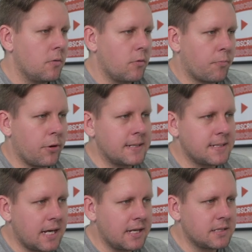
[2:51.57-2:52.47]
Press
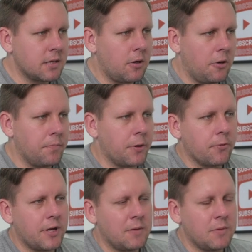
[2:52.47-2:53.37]
enter on model
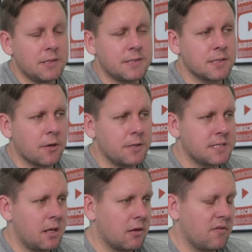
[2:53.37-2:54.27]
name, and this is going to
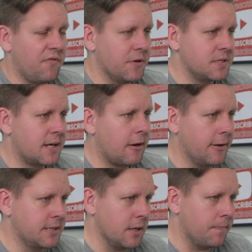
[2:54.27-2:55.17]
select the first
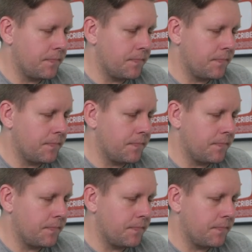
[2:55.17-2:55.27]
character.